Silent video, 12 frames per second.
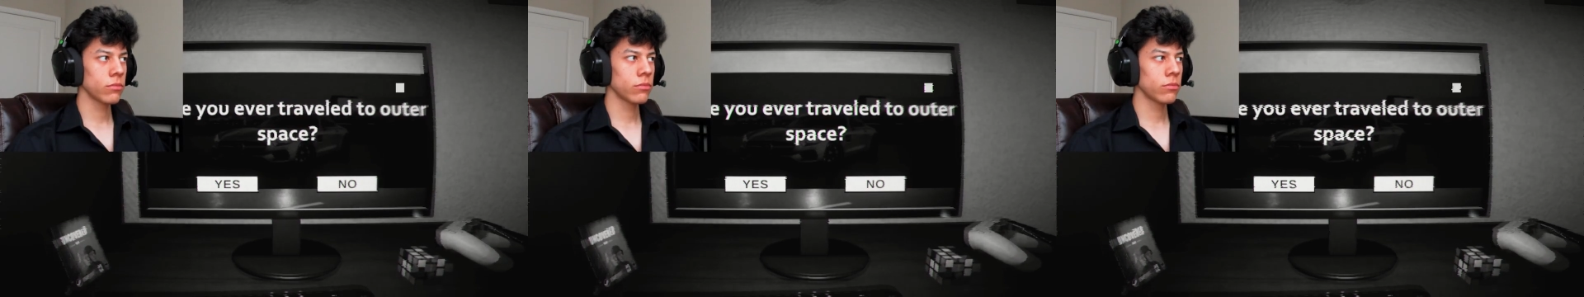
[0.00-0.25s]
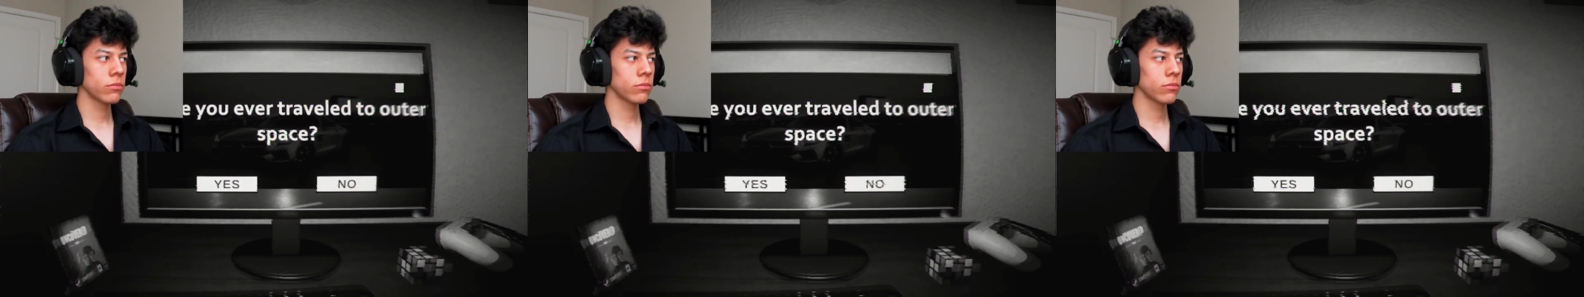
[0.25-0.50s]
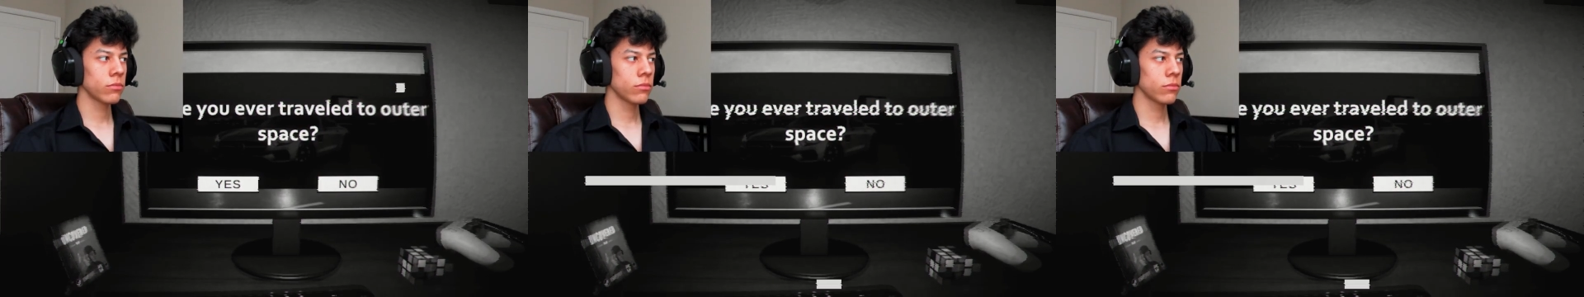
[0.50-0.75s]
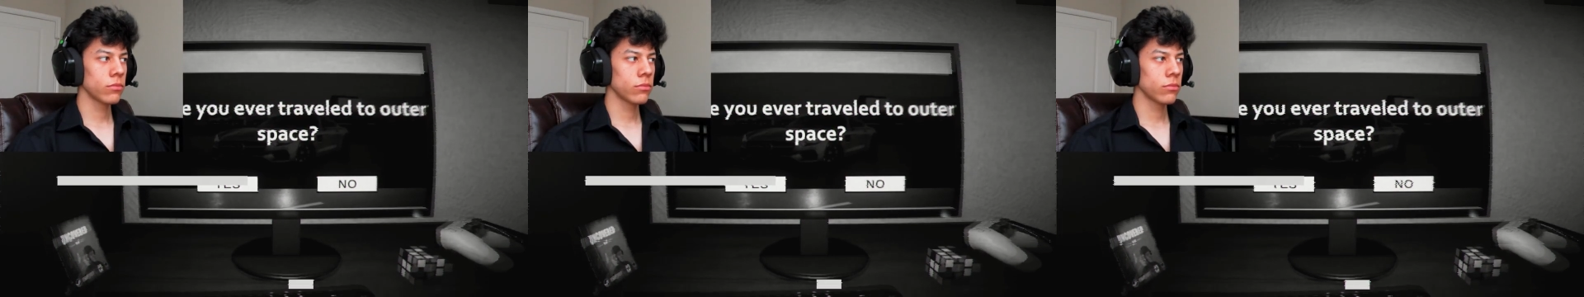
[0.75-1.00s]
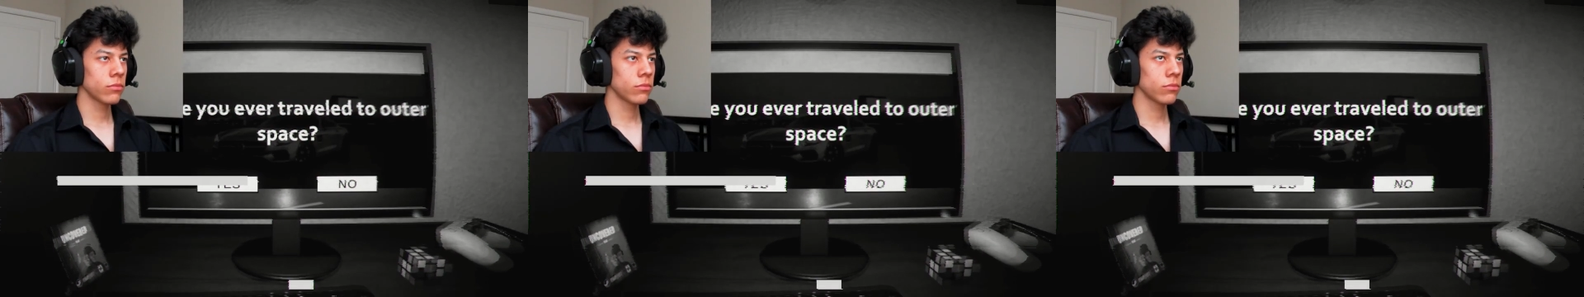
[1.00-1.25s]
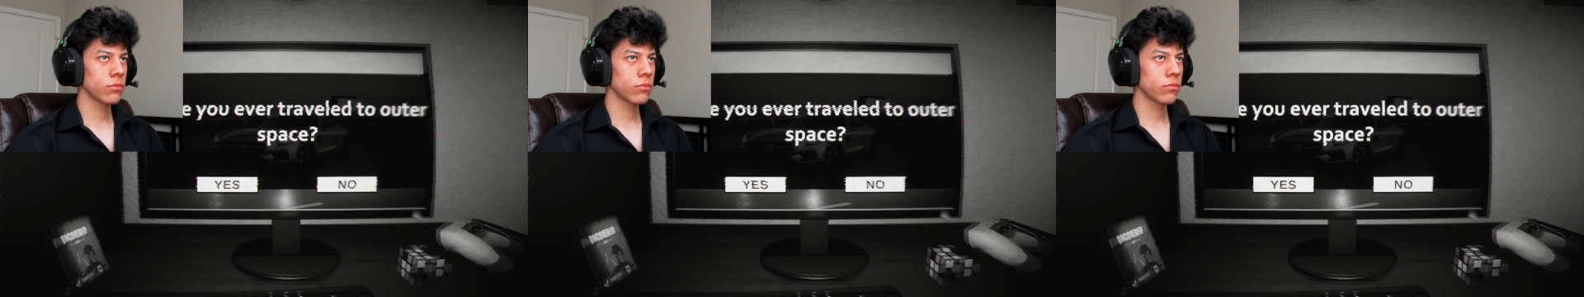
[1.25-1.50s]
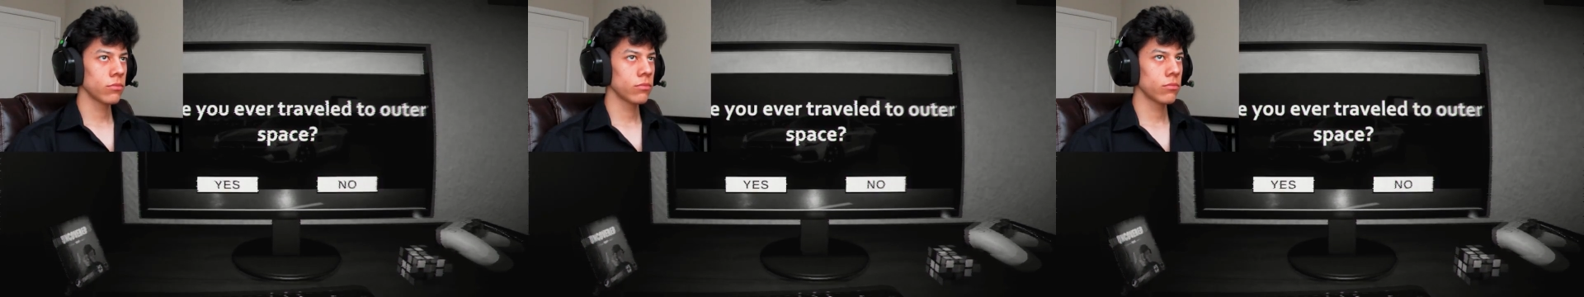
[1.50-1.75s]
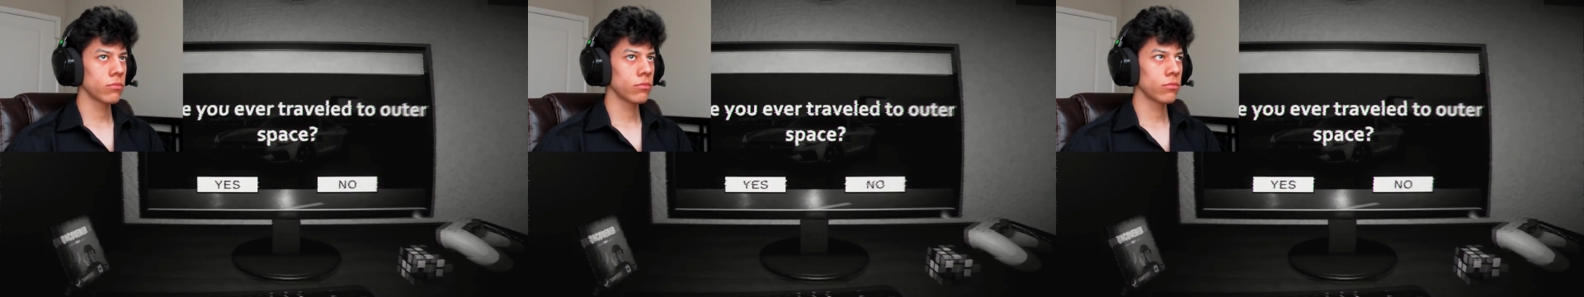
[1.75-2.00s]

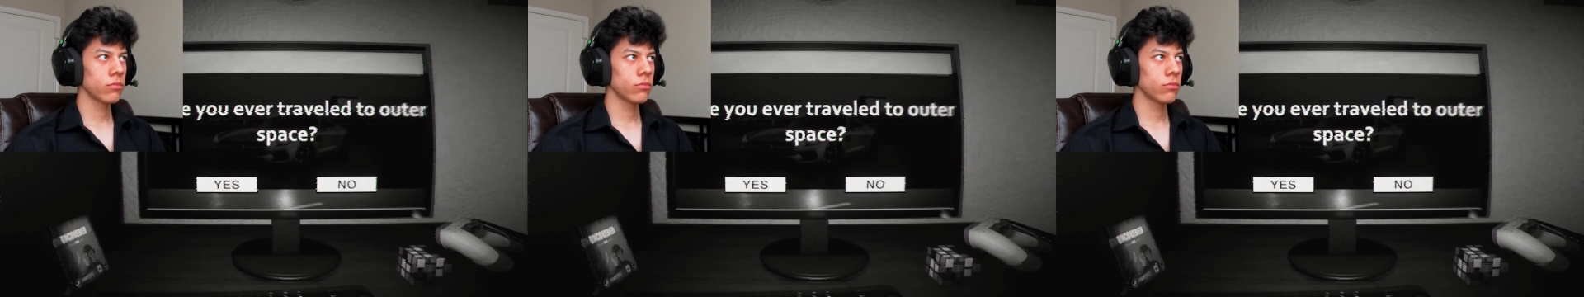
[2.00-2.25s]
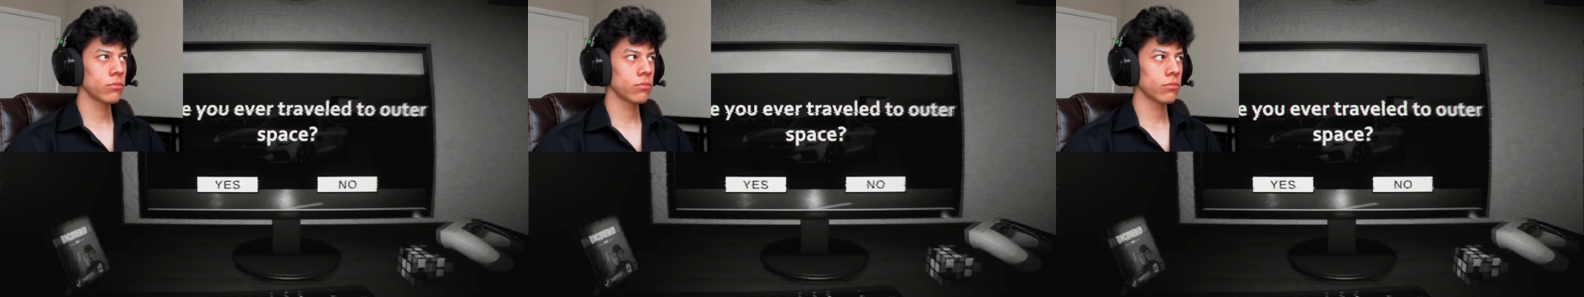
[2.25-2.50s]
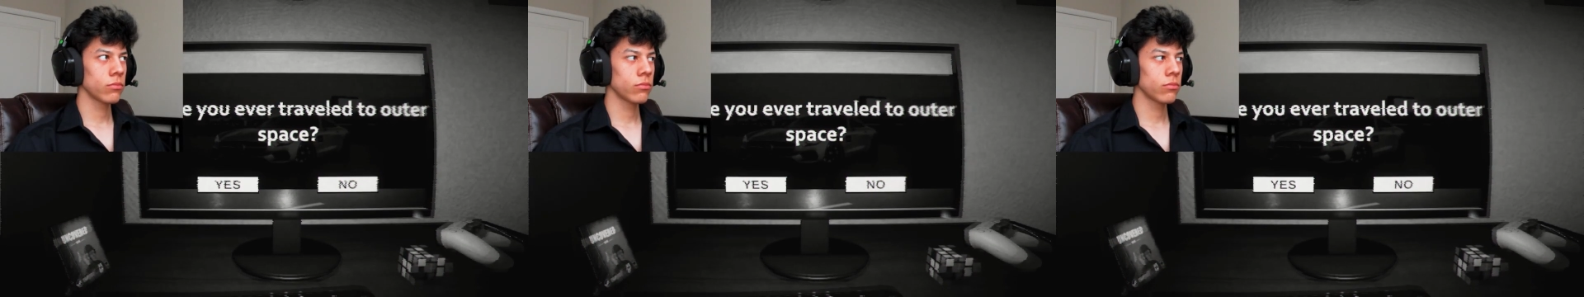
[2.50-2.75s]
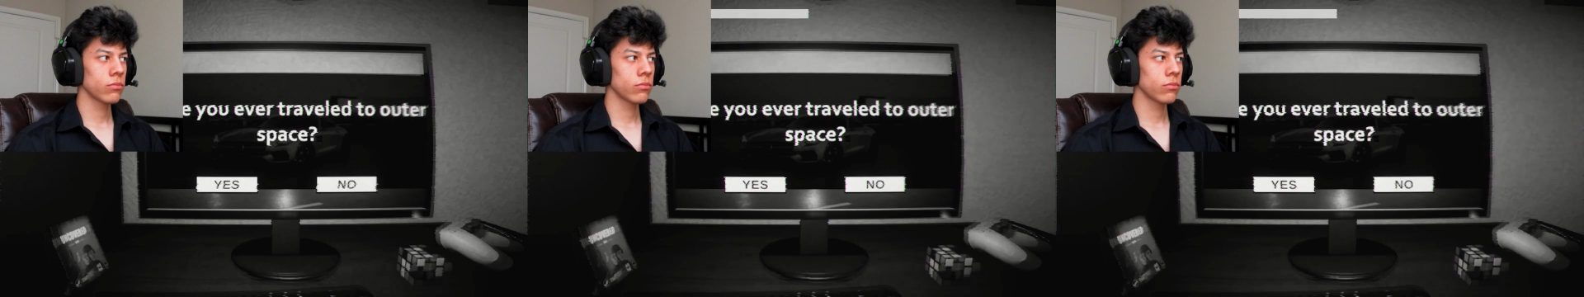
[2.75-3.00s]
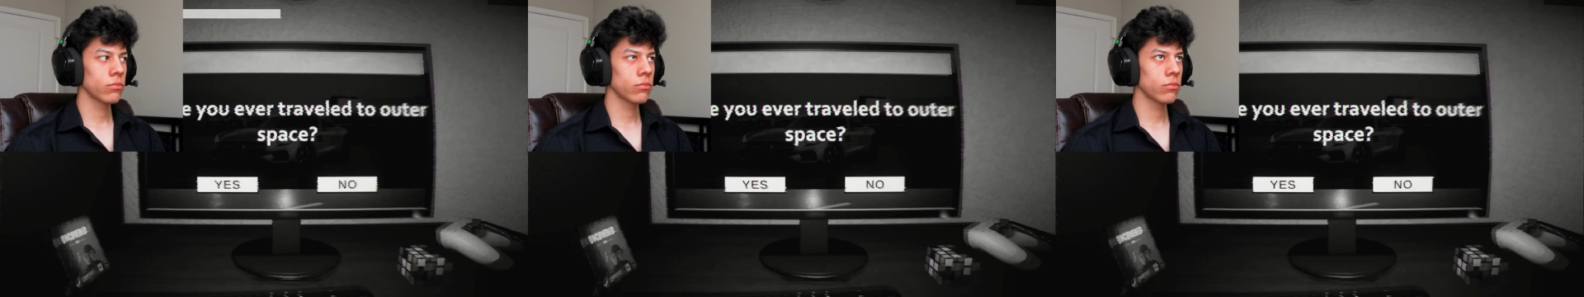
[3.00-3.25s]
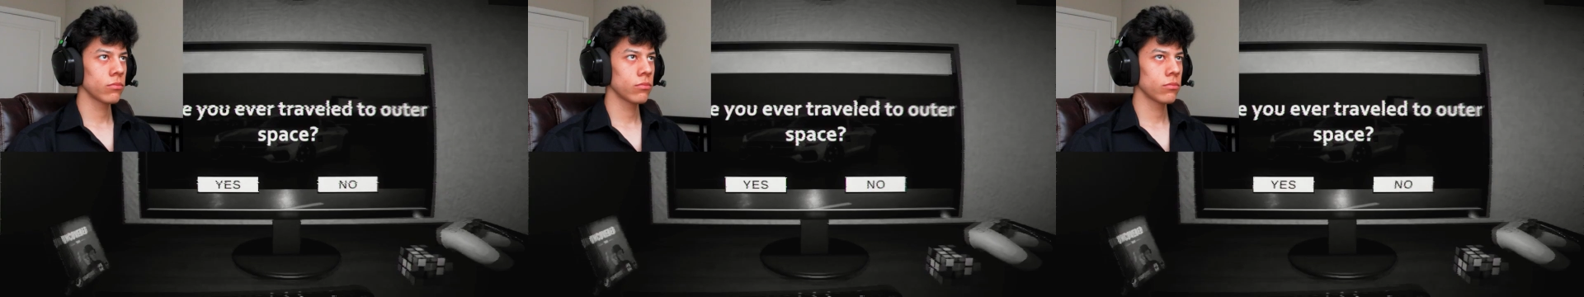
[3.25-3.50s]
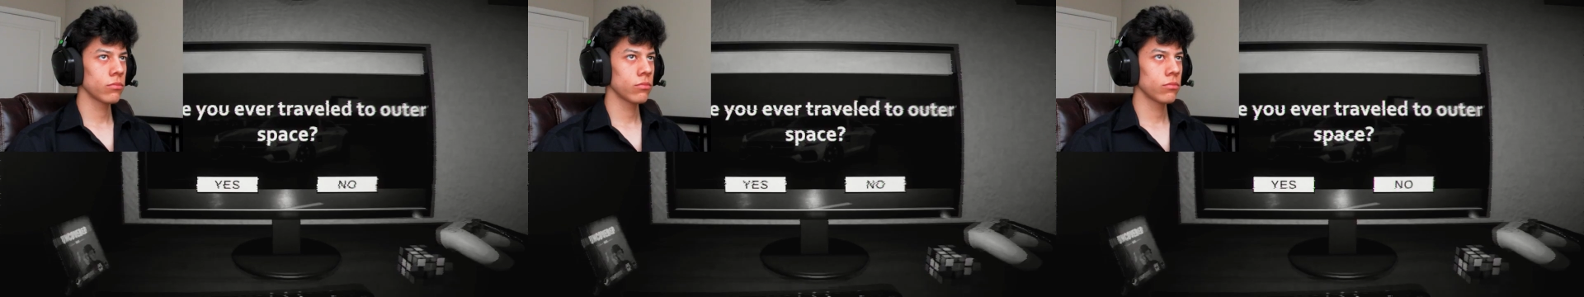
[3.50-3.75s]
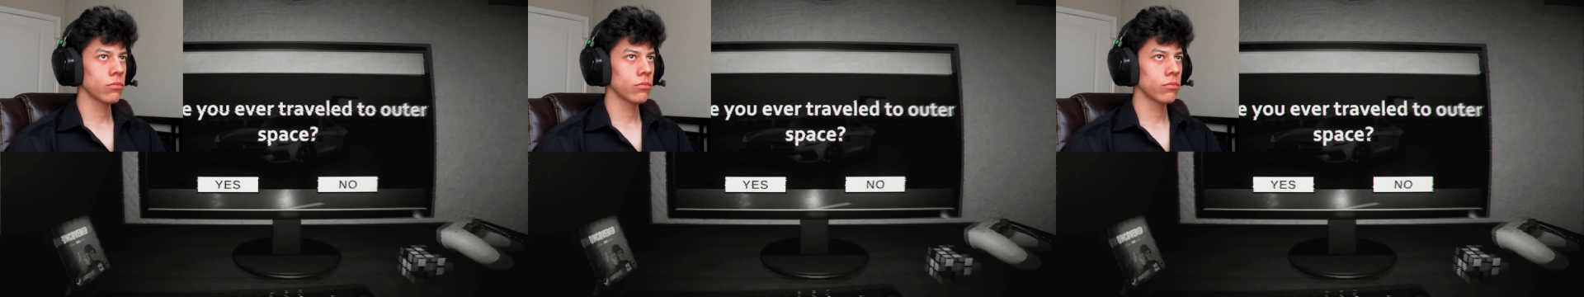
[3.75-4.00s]
[no speech]